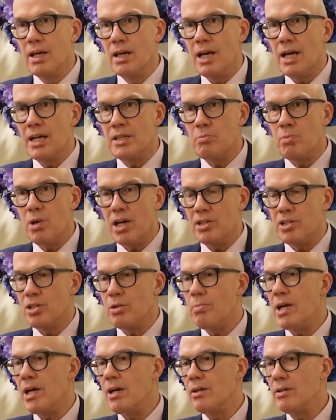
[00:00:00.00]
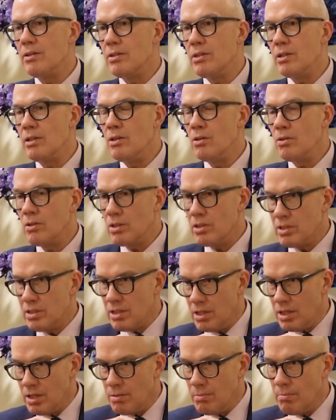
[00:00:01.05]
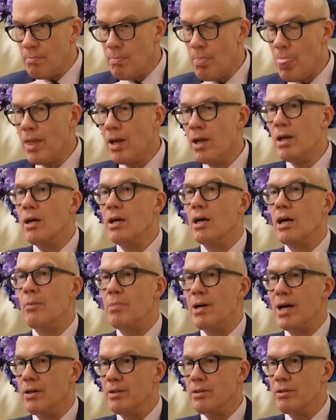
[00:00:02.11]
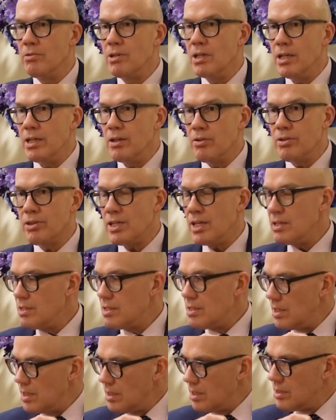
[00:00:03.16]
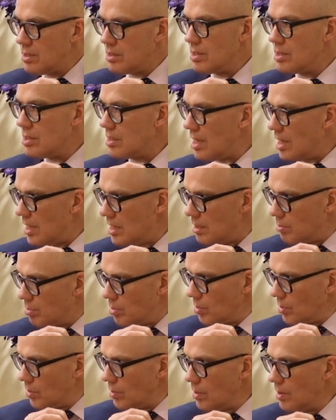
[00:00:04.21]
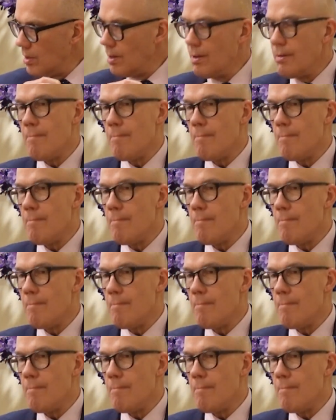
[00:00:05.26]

as much about the longer term, about the really authentic, sustainable